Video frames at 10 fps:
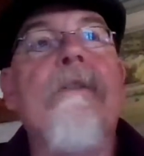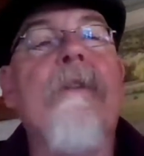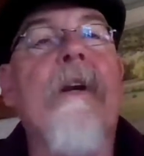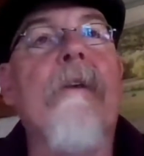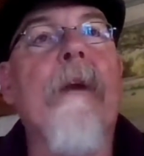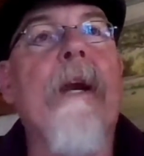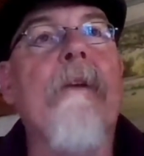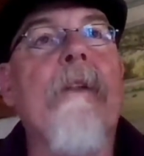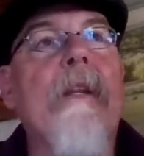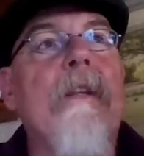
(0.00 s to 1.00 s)
It's very rare
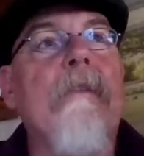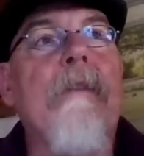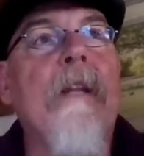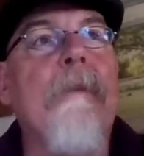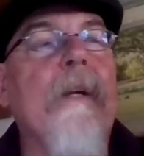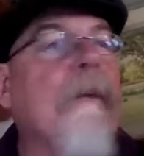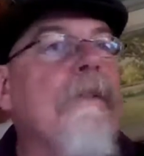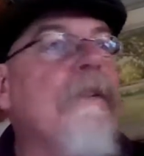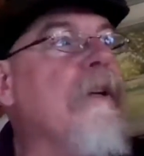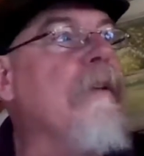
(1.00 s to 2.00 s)
that a developer comes
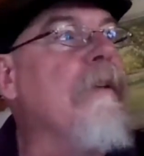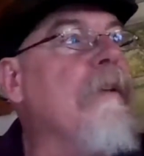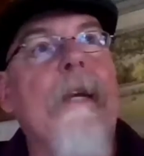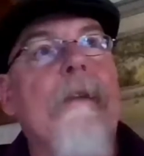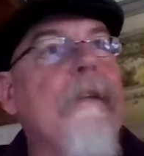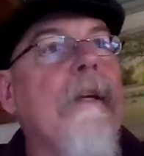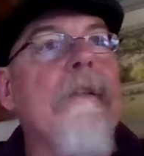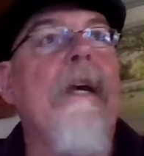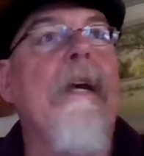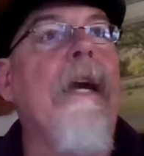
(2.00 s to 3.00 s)
to a community and
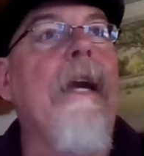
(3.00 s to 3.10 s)
says, hey,